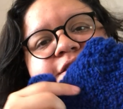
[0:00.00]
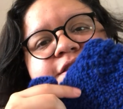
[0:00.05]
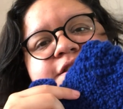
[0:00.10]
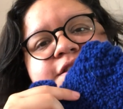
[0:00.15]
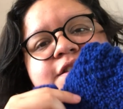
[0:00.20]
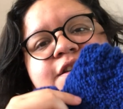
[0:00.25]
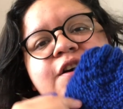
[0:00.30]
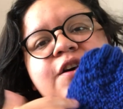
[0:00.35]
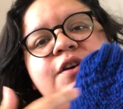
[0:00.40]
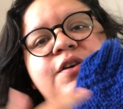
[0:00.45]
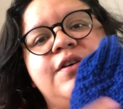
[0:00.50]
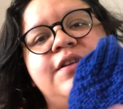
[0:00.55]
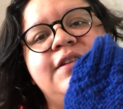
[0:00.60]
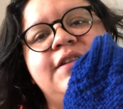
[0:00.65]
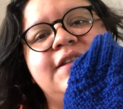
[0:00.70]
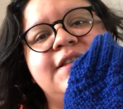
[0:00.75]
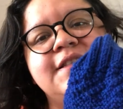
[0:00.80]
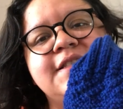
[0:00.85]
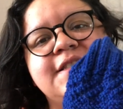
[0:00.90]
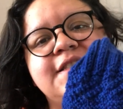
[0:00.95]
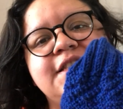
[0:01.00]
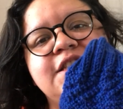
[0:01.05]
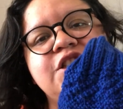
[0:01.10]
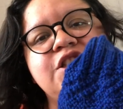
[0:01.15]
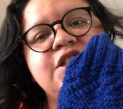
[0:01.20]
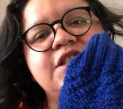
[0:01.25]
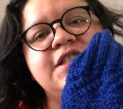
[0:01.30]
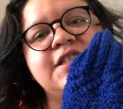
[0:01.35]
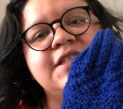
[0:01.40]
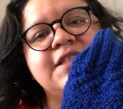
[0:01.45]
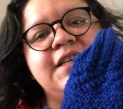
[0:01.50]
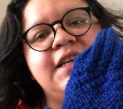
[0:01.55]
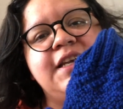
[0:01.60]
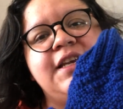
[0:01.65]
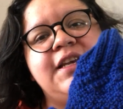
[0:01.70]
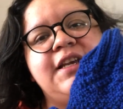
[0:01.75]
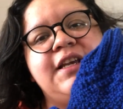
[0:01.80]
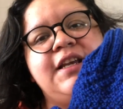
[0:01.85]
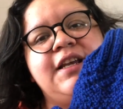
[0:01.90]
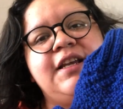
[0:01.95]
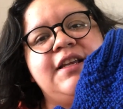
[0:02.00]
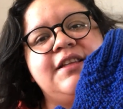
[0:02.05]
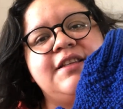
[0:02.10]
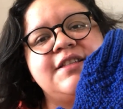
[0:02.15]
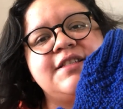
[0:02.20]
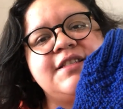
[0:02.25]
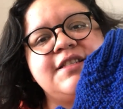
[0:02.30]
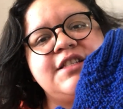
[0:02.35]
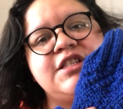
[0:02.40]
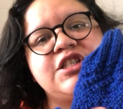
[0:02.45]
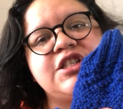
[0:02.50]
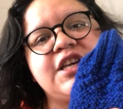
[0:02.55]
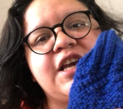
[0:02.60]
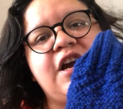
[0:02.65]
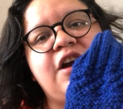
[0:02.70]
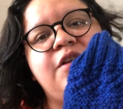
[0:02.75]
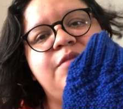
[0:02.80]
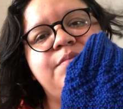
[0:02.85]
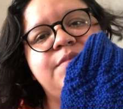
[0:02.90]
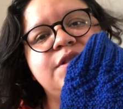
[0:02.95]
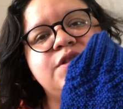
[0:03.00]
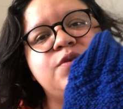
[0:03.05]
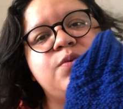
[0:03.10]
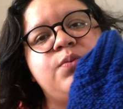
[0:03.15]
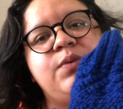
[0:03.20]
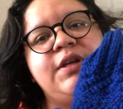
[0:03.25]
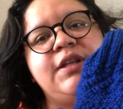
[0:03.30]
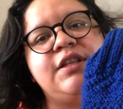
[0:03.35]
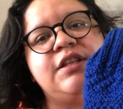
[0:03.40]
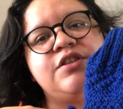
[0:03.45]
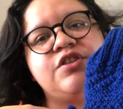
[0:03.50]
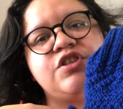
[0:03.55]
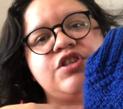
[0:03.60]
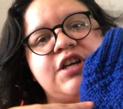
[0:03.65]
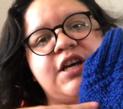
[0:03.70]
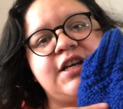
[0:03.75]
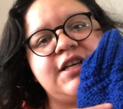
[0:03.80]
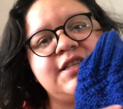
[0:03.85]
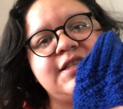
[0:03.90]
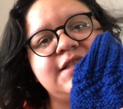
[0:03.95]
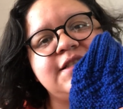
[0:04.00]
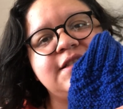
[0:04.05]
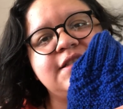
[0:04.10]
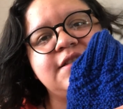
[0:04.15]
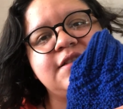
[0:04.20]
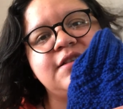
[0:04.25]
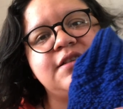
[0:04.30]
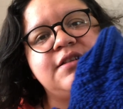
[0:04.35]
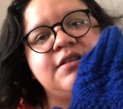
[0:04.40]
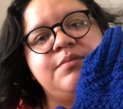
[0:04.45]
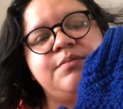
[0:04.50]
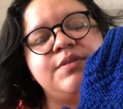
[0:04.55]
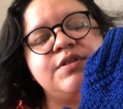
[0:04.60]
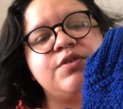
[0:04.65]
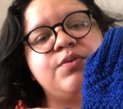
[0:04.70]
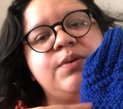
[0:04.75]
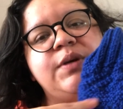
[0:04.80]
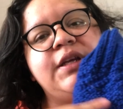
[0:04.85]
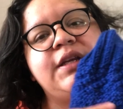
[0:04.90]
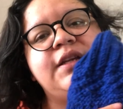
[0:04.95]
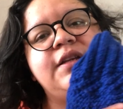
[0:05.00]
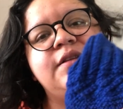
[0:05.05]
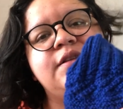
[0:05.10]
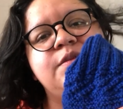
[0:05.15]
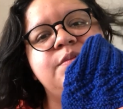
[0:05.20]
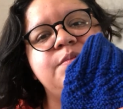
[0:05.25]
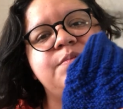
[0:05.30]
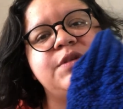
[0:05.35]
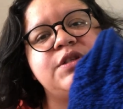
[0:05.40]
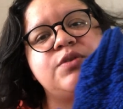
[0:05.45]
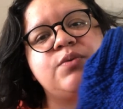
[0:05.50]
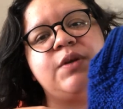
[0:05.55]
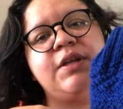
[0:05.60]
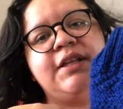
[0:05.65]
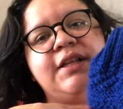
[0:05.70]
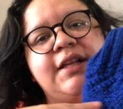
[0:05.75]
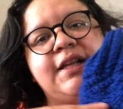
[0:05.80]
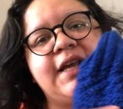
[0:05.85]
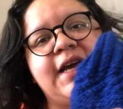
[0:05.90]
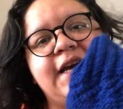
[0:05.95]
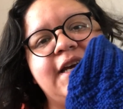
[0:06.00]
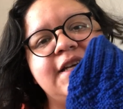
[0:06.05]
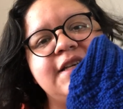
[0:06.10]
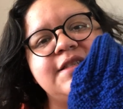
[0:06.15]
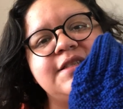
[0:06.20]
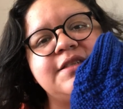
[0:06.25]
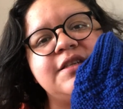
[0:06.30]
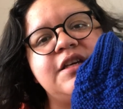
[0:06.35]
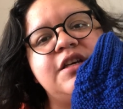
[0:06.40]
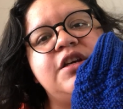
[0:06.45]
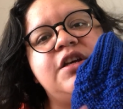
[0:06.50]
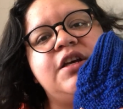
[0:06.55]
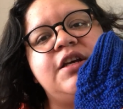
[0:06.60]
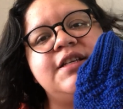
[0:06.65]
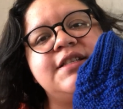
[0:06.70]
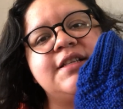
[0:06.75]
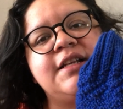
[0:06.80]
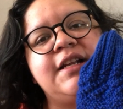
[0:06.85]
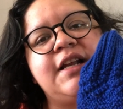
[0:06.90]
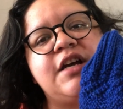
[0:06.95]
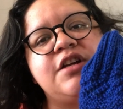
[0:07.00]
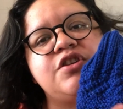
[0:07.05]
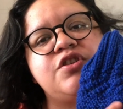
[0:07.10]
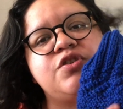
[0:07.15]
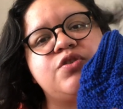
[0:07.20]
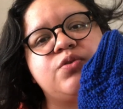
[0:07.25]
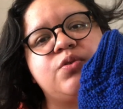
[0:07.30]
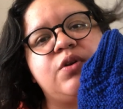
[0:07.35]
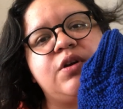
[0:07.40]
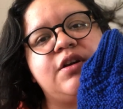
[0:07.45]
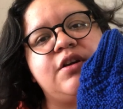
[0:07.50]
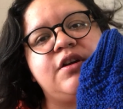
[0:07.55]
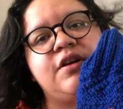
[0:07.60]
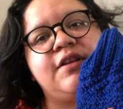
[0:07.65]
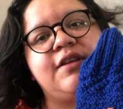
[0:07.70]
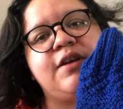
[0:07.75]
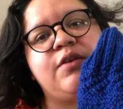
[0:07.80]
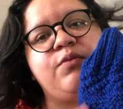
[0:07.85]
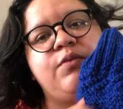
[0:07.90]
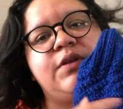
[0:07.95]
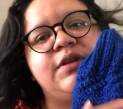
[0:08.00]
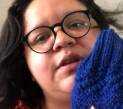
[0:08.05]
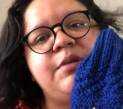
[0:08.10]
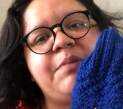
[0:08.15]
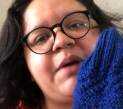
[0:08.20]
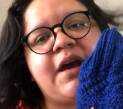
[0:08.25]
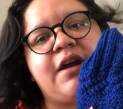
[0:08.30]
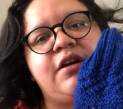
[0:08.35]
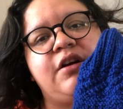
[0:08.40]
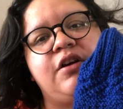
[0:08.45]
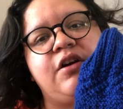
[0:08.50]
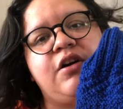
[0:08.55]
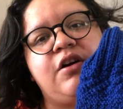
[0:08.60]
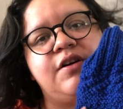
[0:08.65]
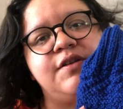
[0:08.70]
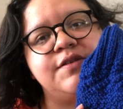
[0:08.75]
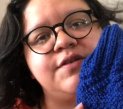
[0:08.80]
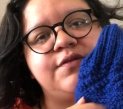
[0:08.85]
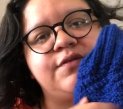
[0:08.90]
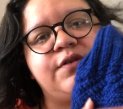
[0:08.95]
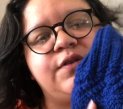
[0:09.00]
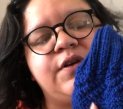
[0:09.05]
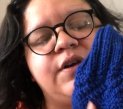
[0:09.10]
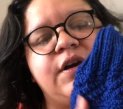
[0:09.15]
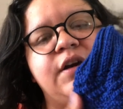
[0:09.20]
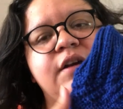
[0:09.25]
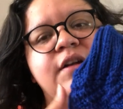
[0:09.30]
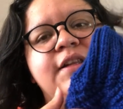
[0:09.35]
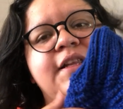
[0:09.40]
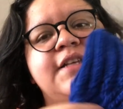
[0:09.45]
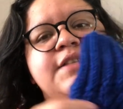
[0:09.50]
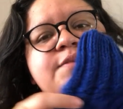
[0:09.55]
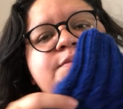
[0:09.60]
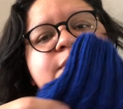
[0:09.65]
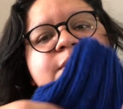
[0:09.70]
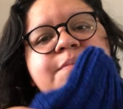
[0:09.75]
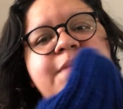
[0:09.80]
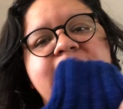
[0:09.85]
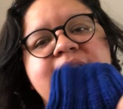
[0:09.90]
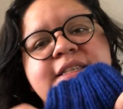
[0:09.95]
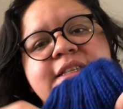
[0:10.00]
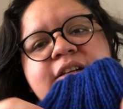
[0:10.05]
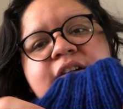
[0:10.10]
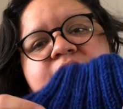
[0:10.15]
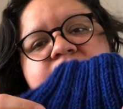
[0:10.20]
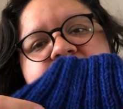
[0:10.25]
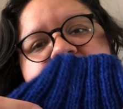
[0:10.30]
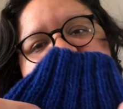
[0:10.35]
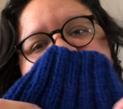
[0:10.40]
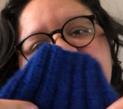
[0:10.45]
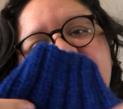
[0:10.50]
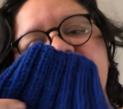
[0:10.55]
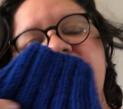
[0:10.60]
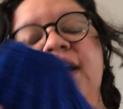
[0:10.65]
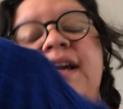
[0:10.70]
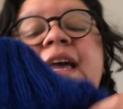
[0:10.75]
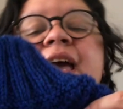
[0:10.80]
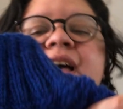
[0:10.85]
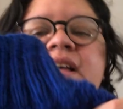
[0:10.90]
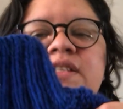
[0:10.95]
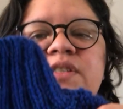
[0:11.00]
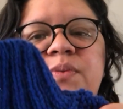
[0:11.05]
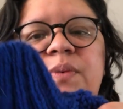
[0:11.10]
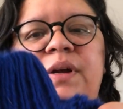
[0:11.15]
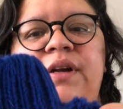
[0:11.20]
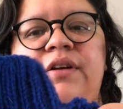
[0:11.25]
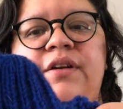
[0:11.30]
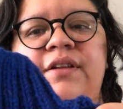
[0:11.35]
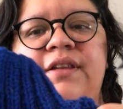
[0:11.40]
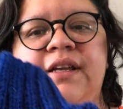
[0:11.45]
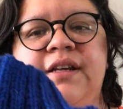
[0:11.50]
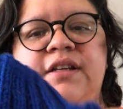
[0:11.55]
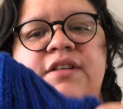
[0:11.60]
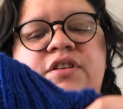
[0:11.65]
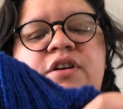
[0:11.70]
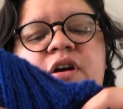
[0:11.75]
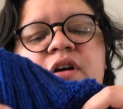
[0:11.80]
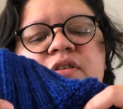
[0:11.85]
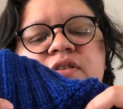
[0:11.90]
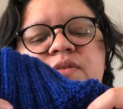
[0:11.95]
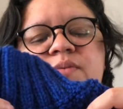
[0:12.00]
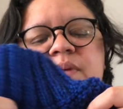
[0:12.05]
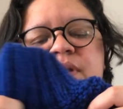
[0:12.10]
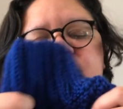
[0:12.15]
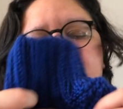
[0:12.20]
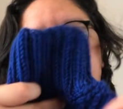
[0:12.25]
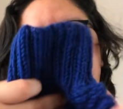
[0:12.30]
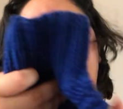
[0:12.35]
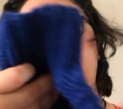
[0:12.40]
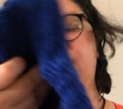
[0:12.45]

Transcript: So the stitch count between the chest, between the legs, is a lot shorter than what the pattern calls for. That's what makes it a cat sweater than a dog sweater.